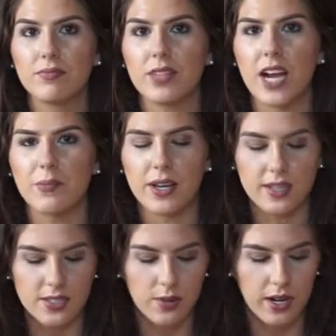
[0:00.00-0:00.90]
I picked
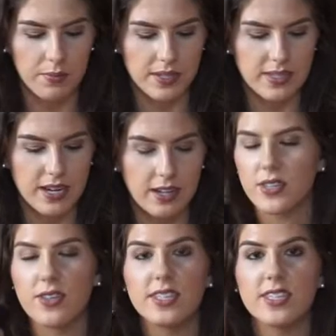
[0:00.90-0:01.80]
this one up instead.
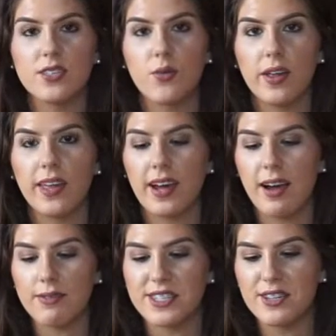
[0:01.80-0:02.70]
So this is the one that
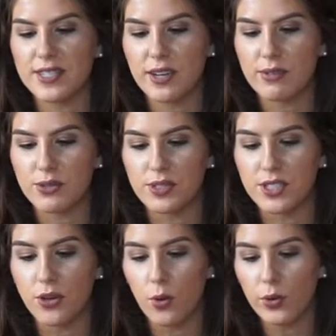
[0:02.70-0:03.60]
I was using, which was
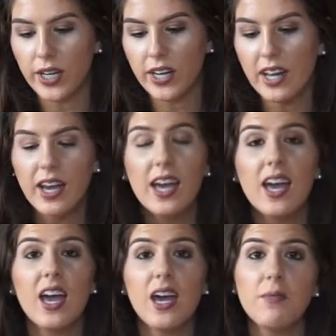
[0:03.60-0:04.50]
golden.
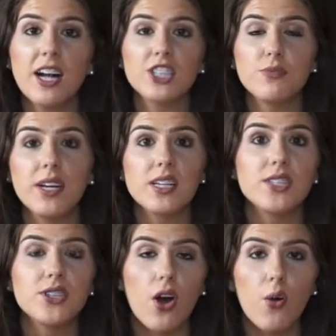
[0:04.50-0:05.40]
It matched me
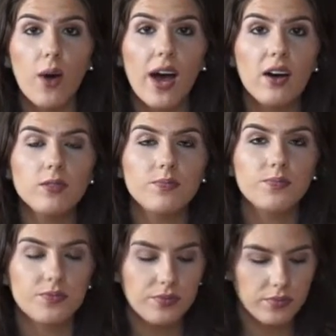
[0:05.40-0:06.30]
so well.
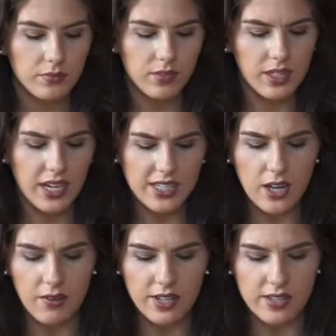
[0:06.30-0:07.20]
It's
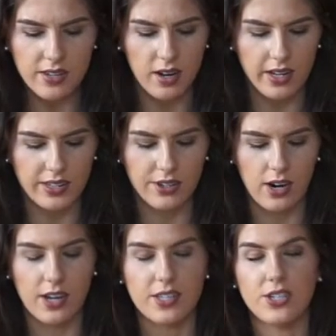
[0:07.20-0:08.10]
obviously not like the
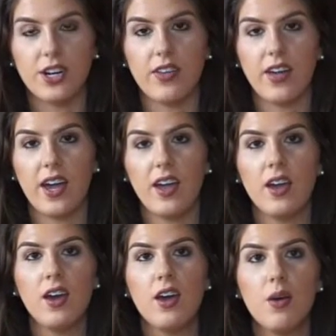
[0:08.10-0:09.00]
darkest or anything,
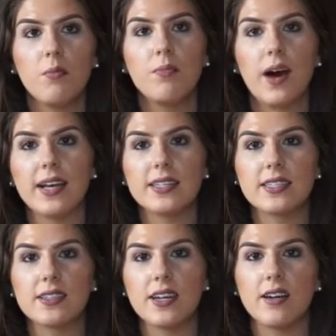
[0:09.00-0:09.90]

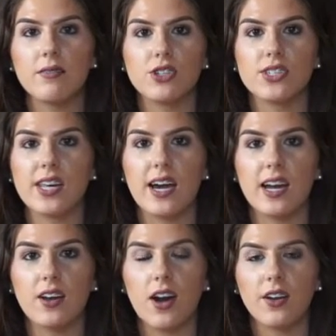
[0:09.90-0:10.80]
but it was just that
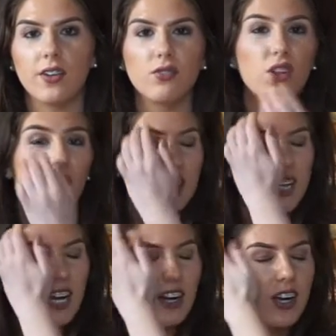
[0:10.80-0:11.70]
I'd gotten a lot
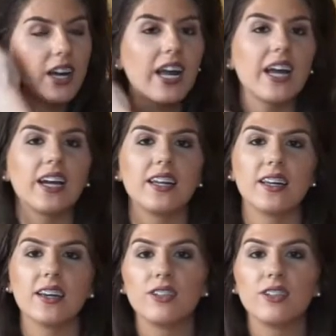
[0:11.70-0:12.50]
tanner and